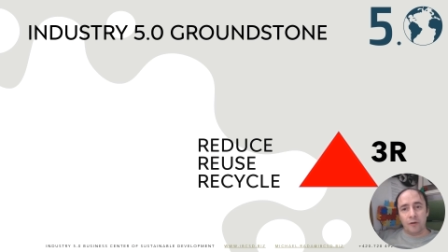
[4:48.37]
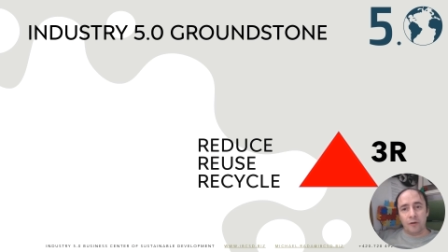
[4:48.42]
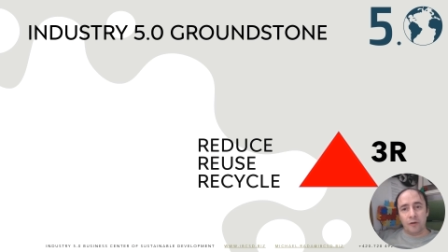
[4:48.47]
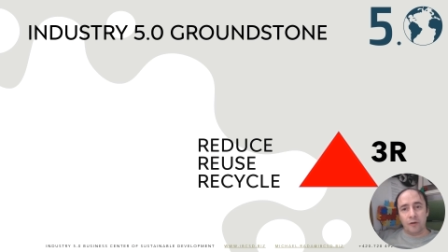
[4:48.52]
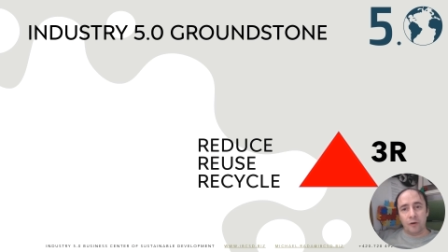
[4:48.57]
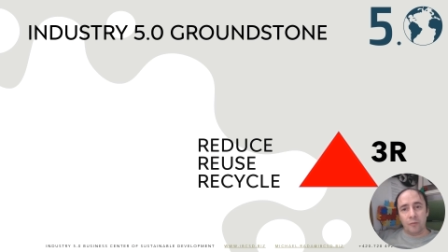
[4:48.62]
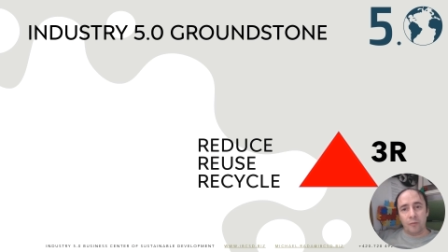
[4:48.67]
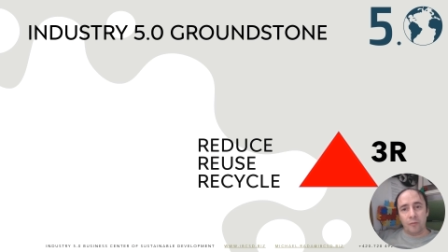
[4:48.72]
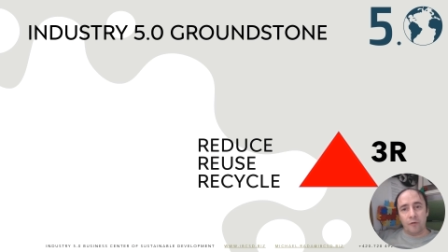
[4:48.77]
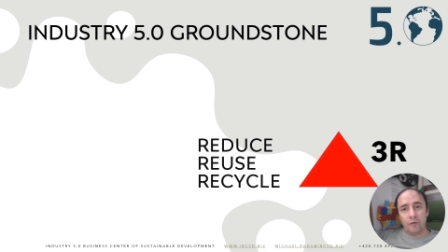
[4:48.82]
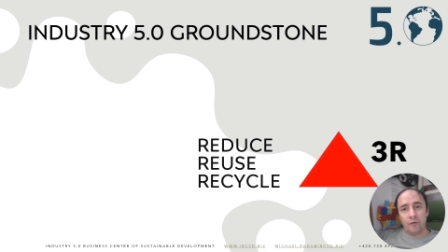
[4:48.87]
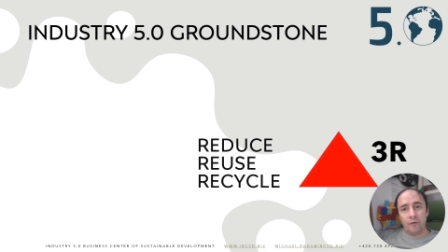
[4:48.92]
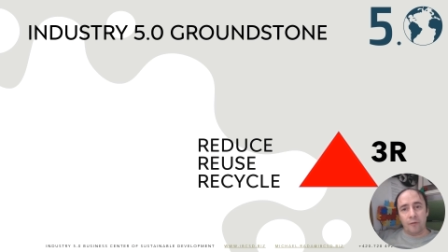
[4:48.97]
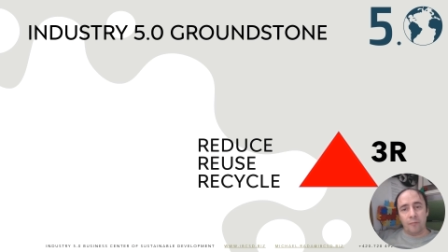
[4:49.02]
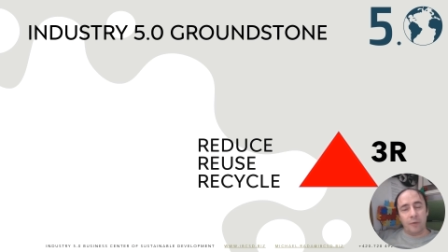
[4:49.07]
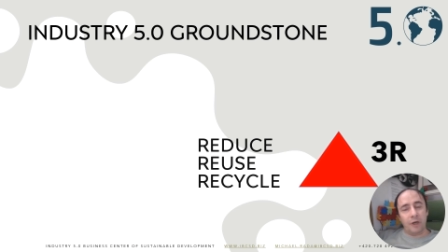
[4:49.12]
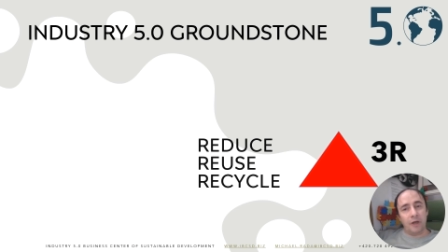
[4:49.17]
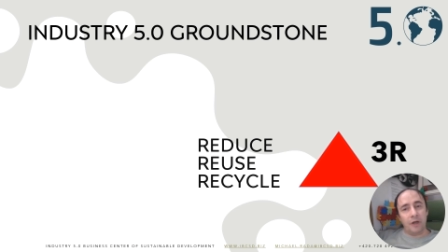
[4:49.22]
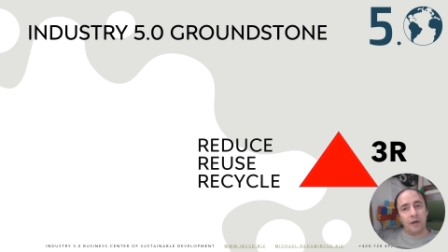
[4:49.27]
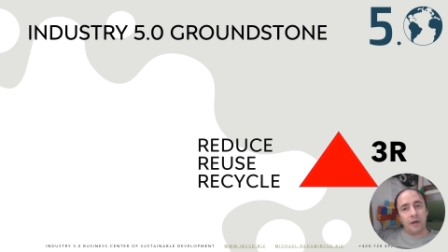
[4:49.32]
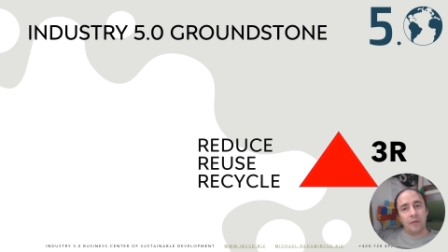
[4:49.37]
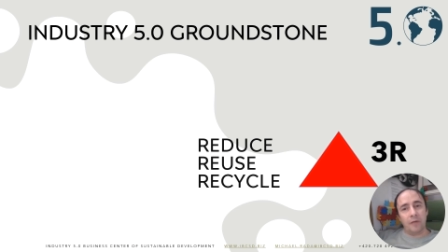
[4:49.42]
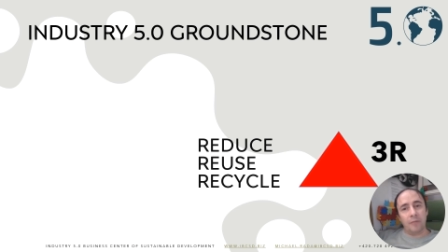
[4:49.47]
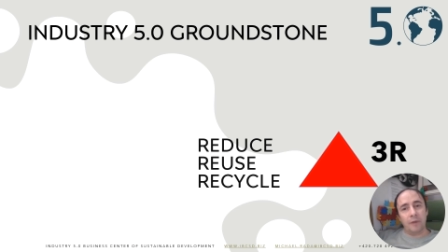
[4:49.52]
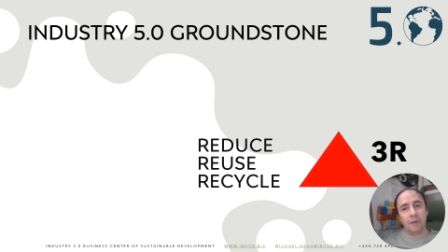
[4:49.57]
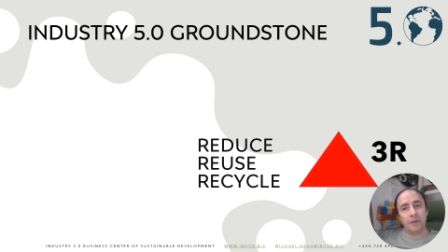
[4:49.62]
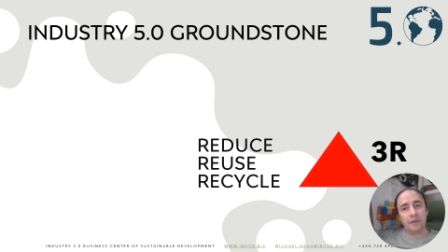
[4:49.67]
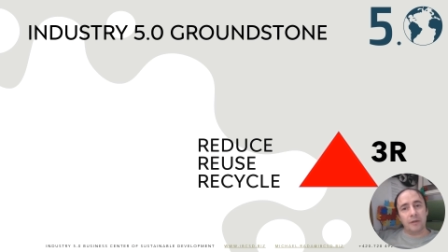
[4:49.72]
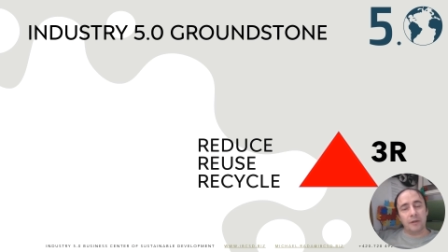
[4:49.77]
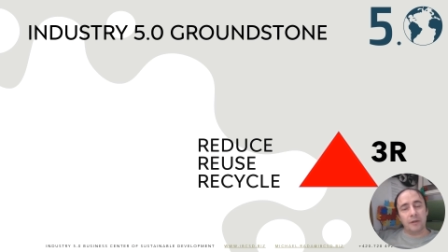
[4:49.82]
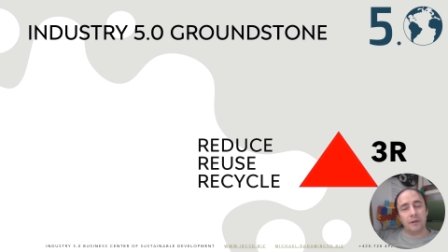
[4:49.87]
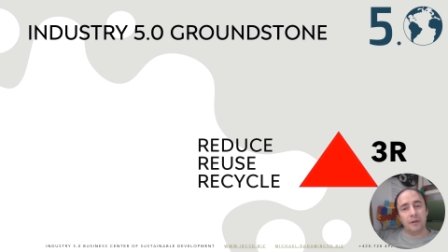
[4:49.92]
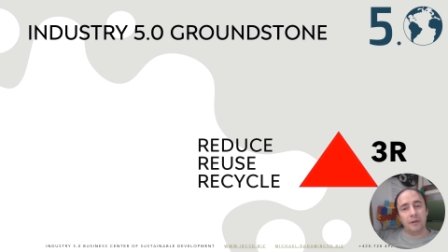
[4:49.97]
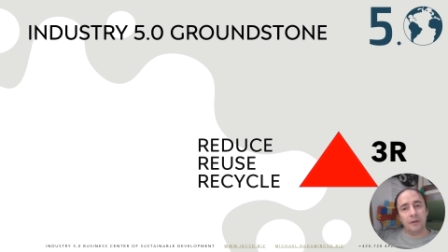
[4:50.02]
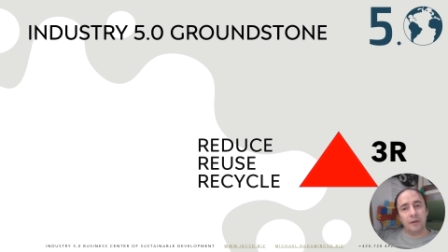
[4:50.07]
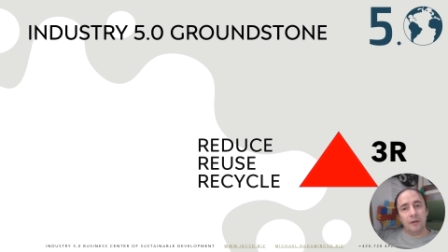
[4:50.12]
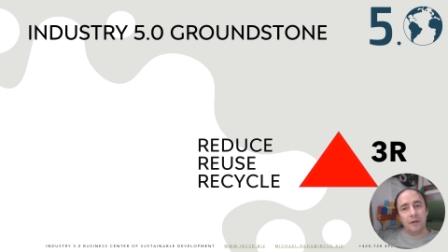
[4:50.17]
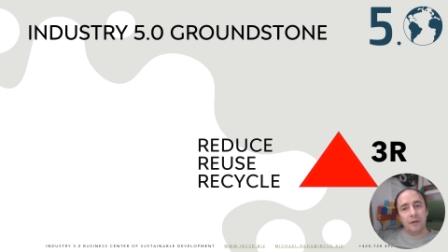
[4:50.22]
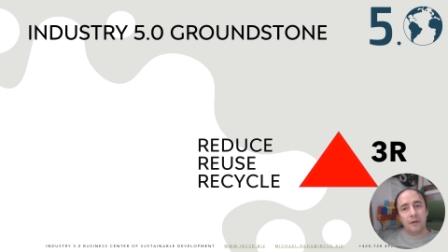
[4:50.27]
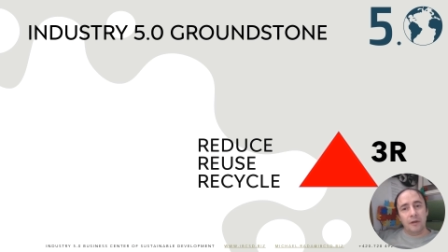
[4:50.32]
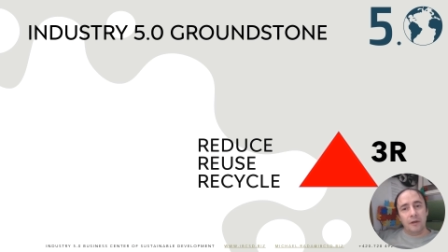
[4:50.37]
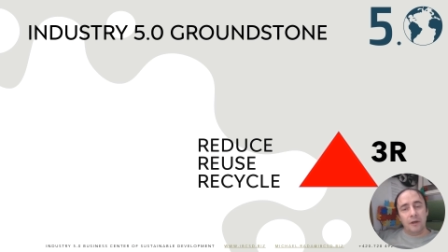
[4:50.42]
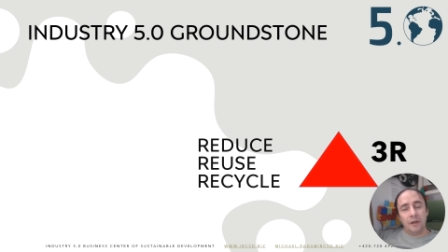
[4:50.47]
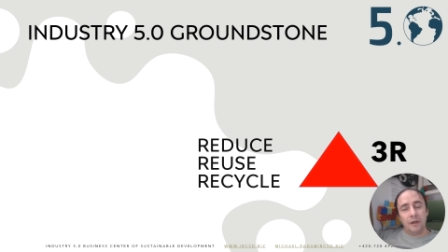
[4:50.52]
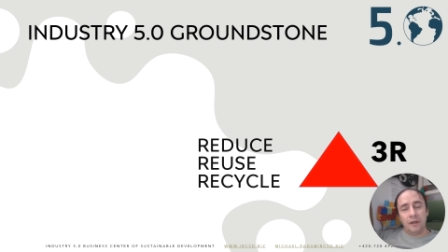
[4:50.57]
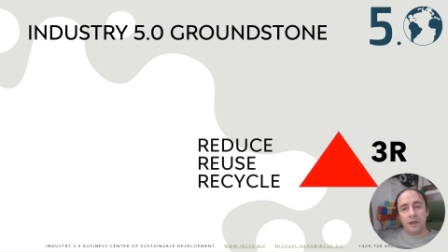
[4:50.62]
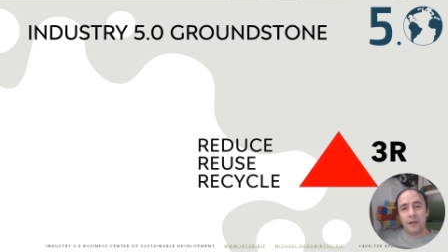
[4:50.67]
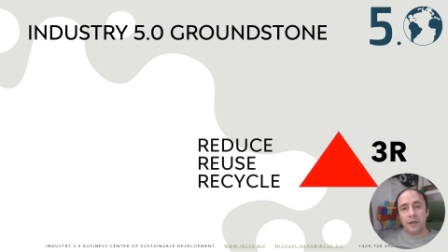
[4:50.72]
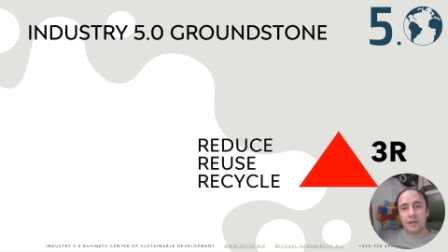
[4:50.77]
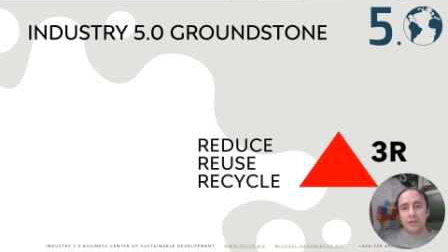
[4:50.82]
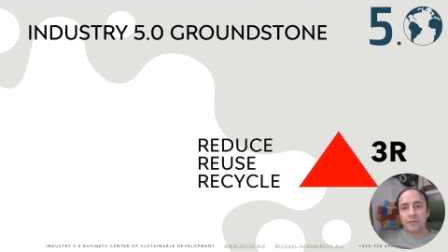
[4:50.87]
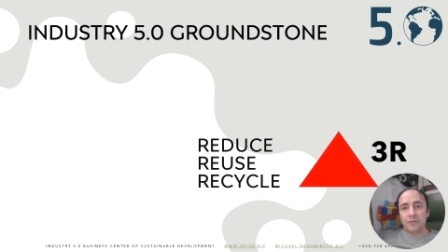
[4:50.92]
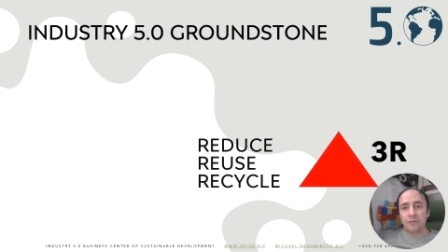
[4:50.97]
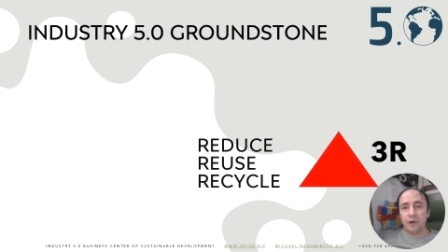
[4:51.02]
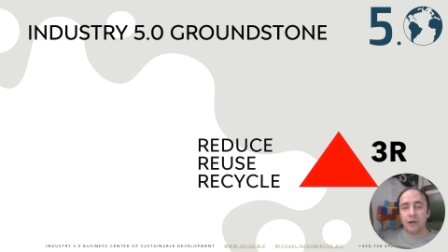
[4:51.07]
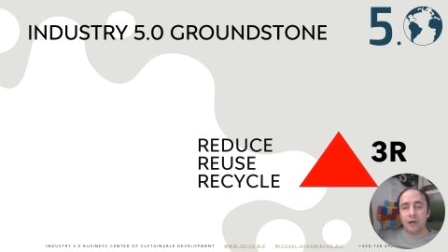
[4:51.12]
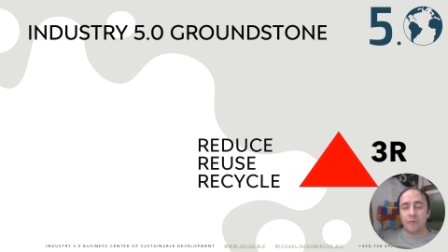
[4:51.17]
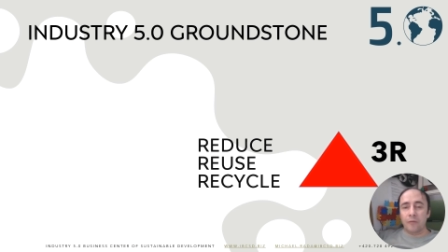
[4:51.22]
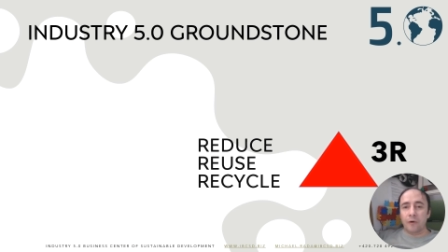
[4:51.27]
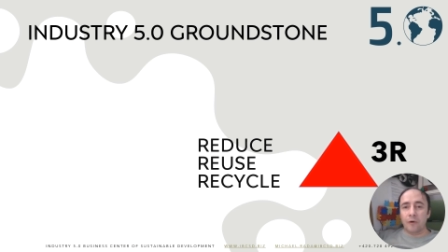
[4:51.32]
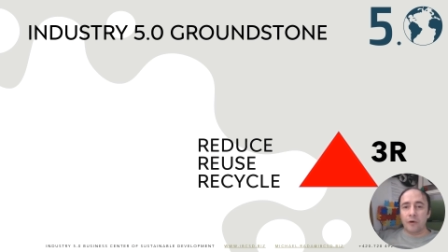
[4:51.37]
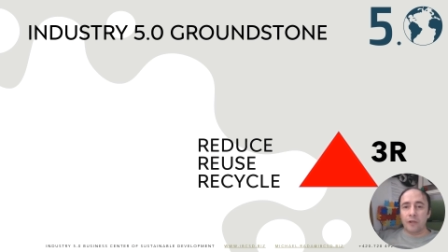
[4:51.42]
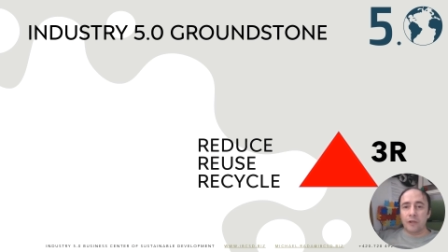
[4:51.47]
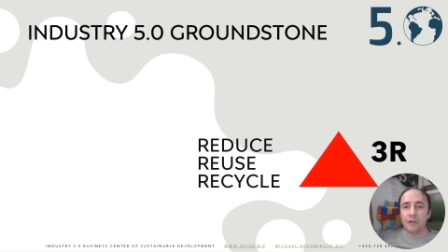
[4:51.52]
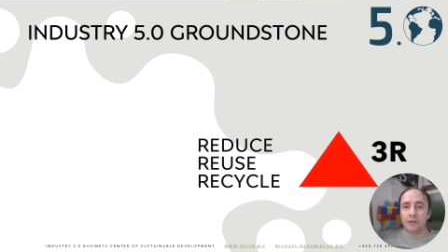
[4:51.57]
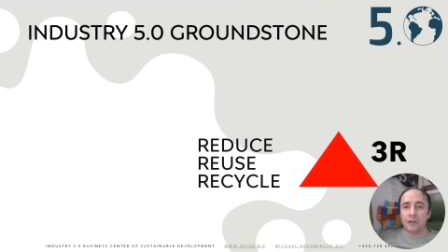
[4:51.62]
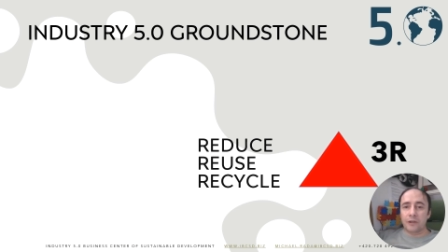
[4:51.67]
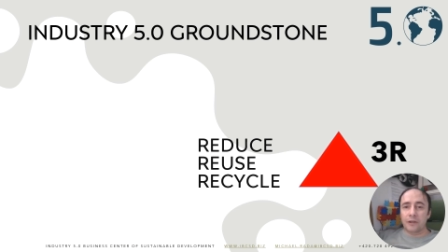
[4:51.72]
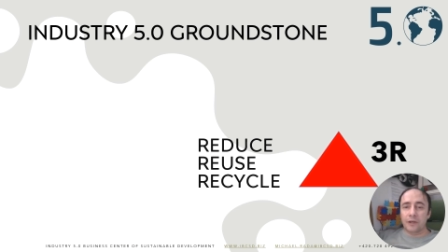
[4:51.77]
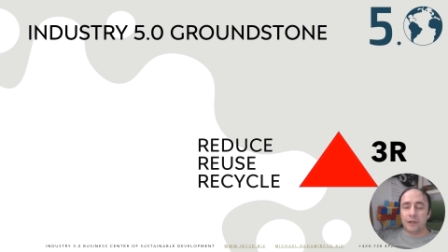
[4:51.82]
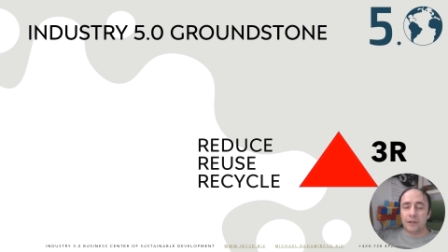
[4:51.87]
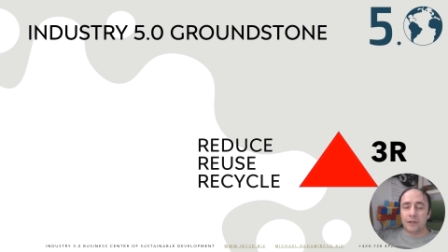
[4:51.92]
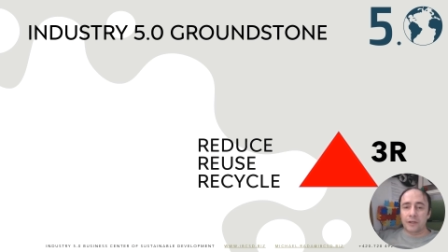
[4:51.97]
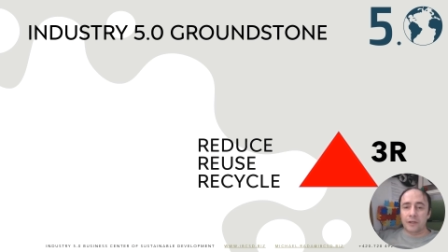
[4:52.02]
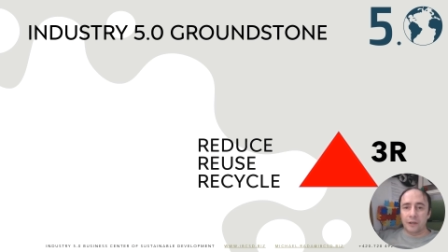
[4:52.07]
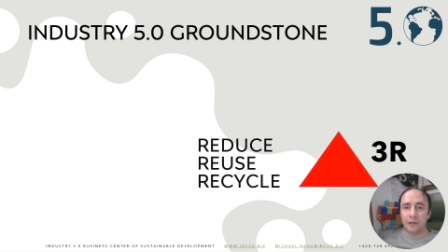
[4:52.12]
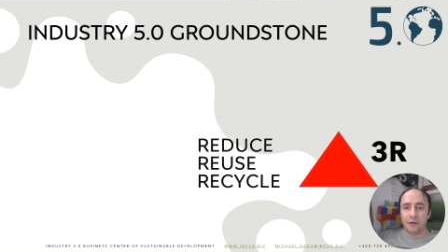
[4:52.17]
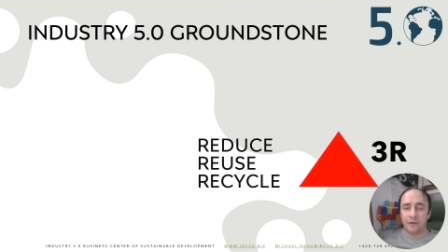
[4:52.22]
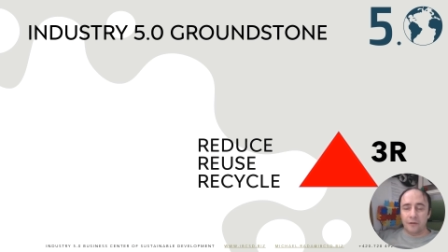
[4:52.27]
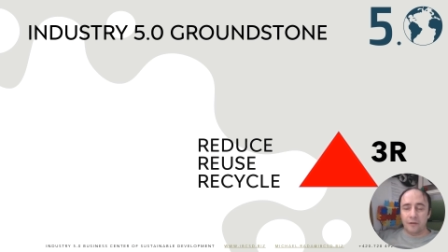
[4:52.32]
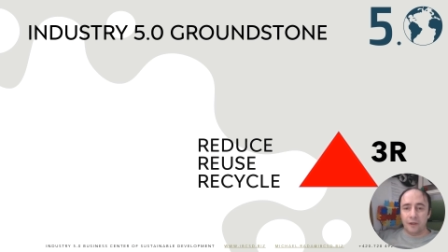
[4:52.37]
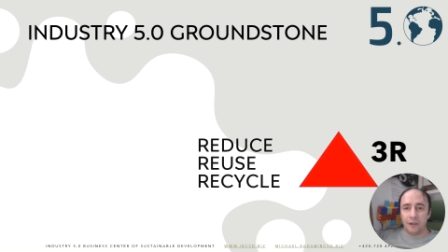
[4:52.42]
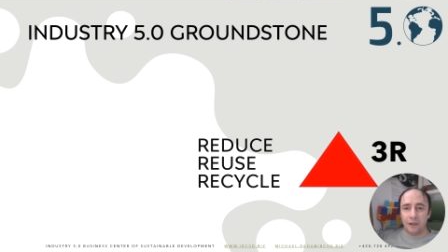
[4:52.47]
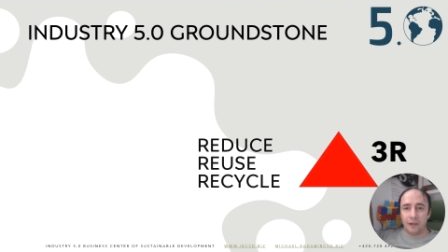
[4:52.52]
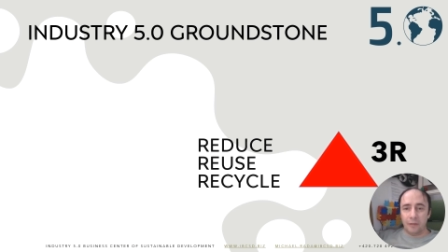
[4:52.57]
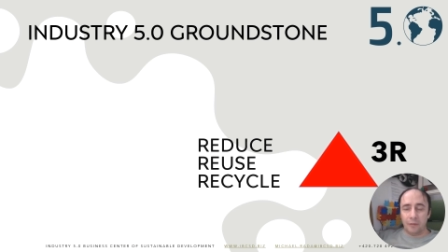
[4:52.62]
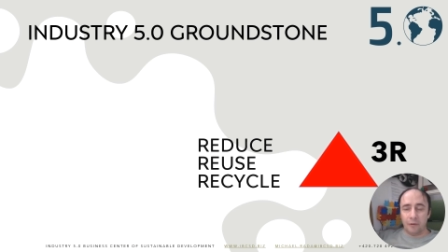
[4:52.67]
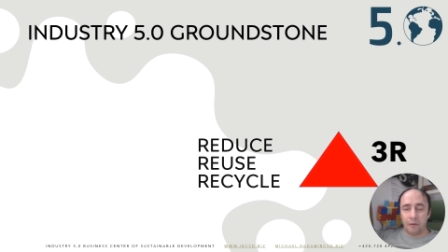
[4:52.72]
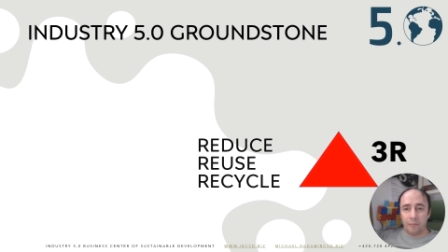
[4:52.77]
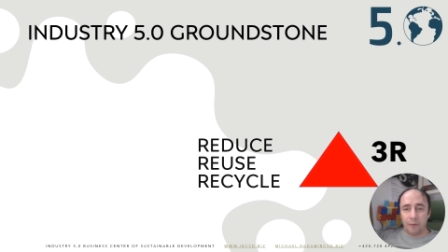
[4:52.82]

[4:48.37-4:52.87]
top of a pyramid there is one more interesting thing about